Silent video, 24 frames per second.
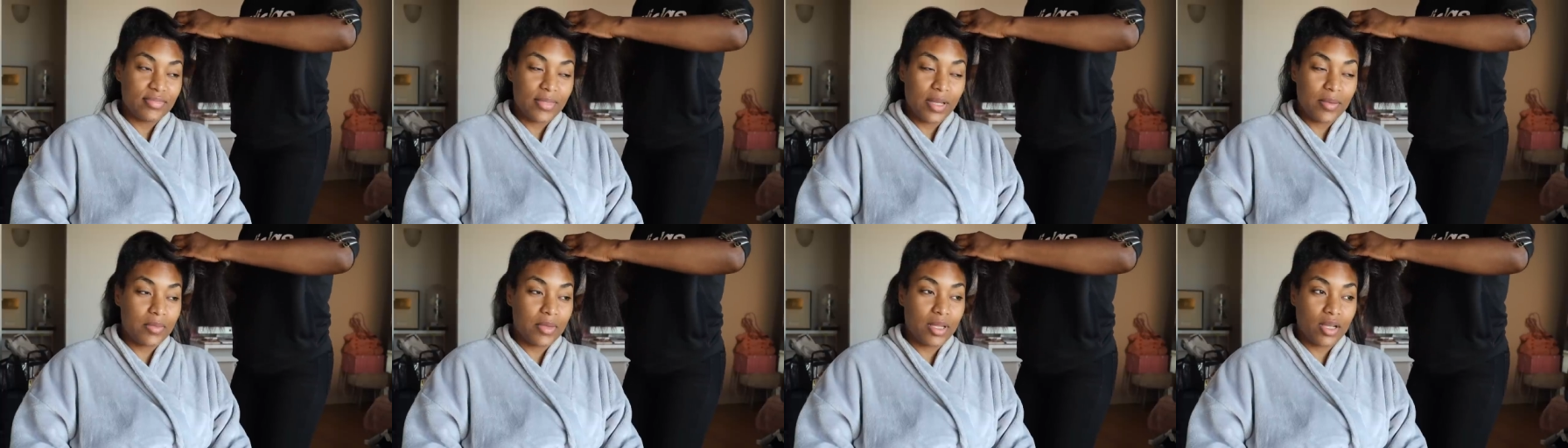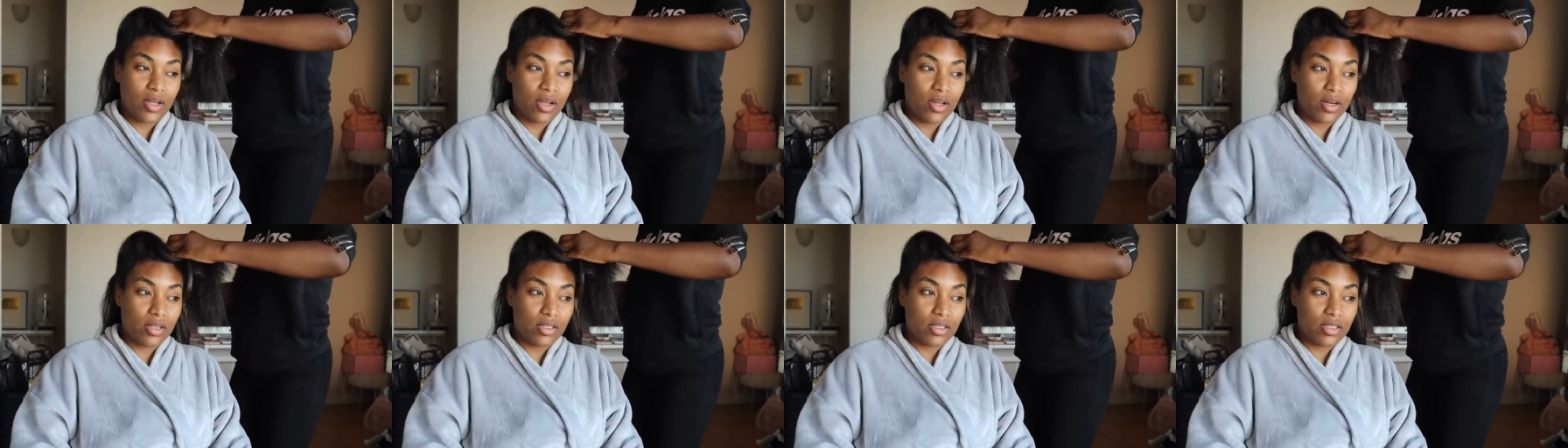I'm not
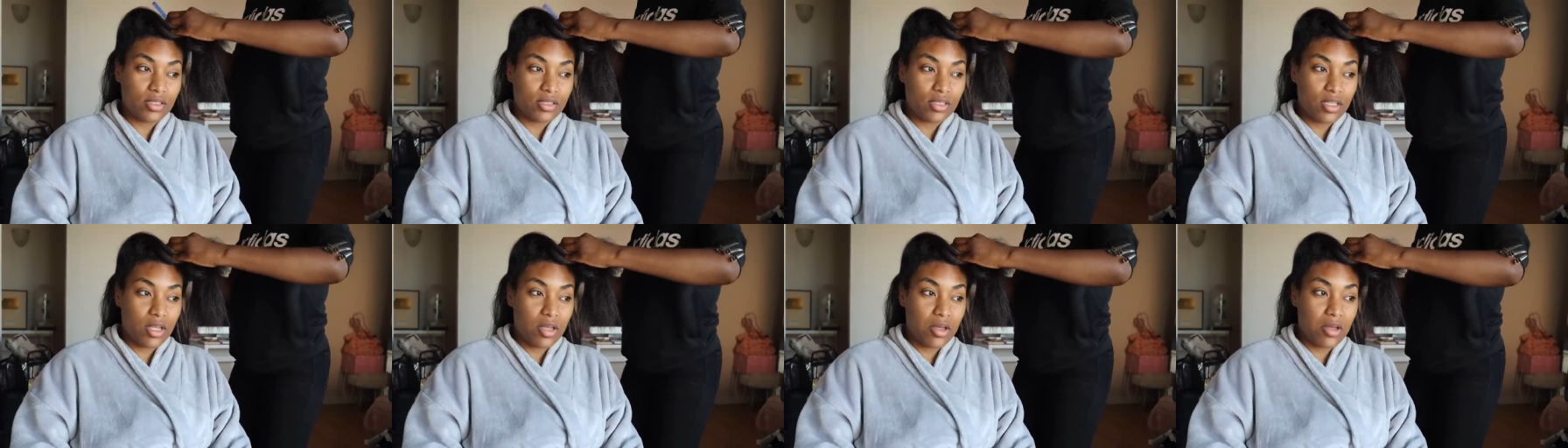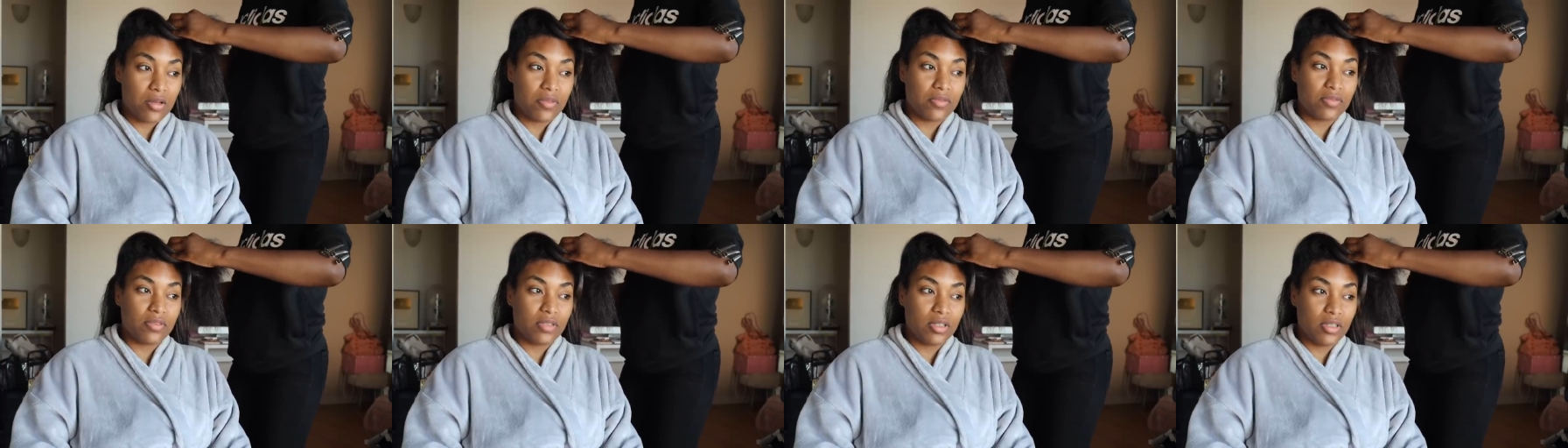cutting this thing
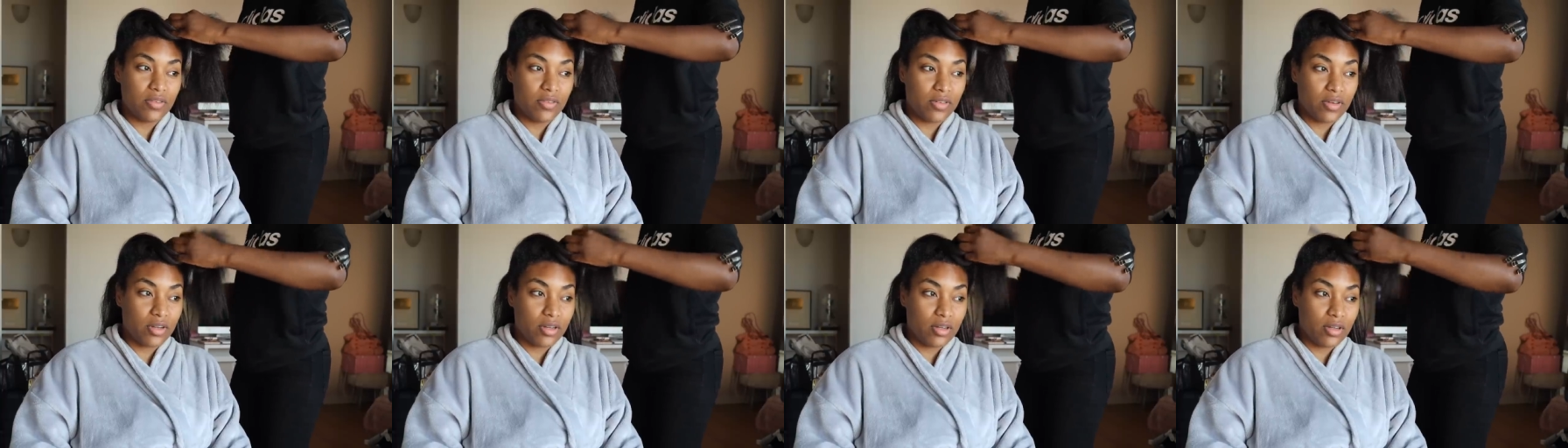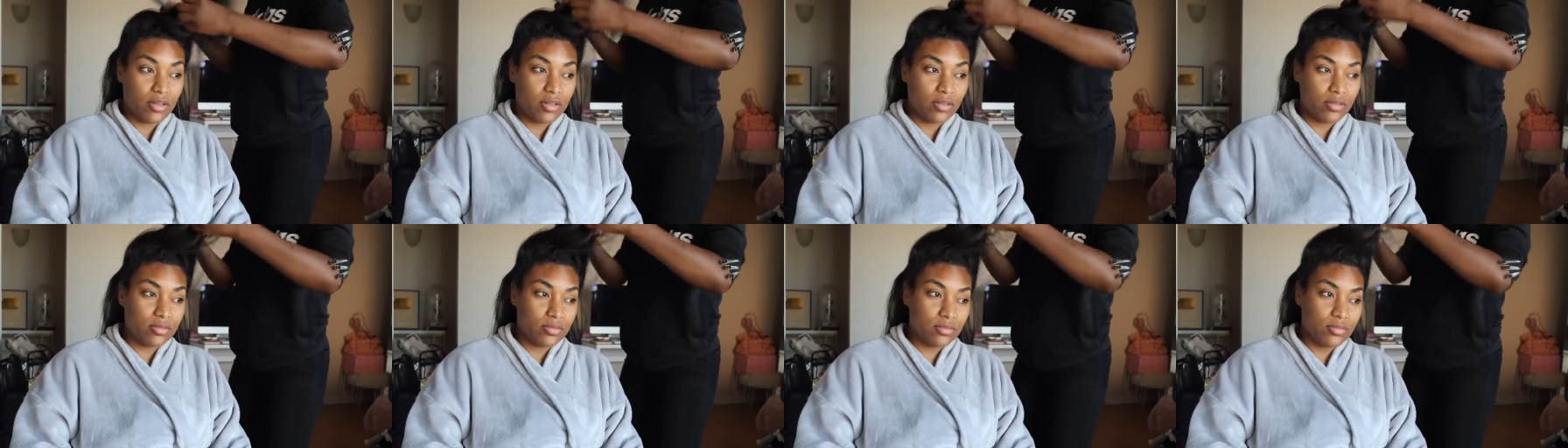off. Leave her
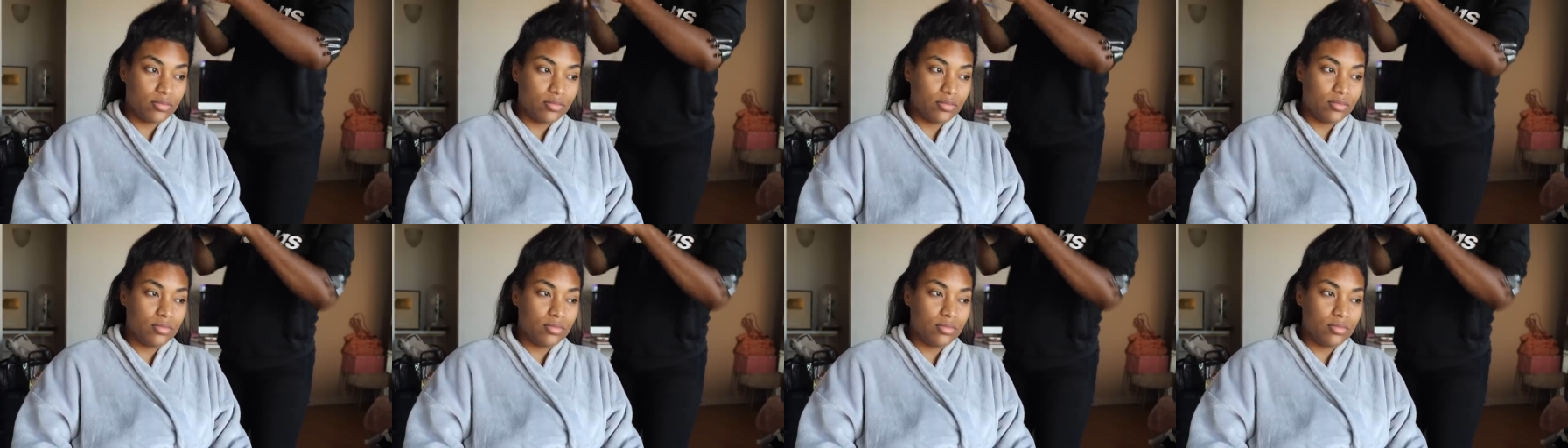alone.